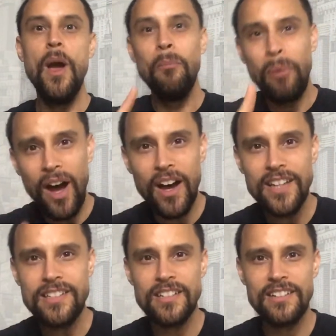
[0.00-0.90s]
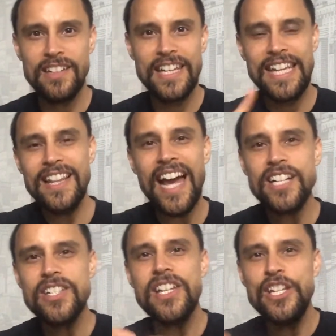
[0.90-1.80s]
But he'll
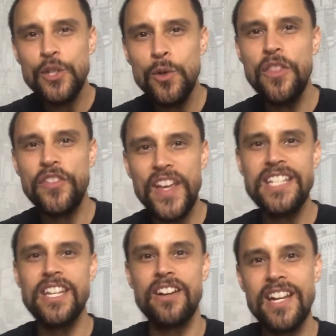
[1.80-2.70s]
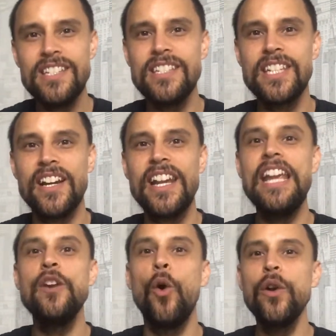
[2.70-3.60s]
actually do the things that are necessary
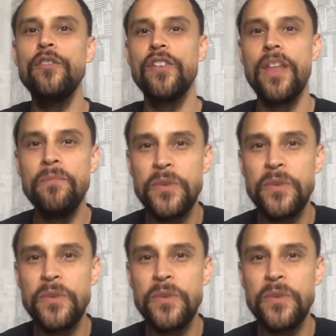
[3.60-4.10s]
in order for them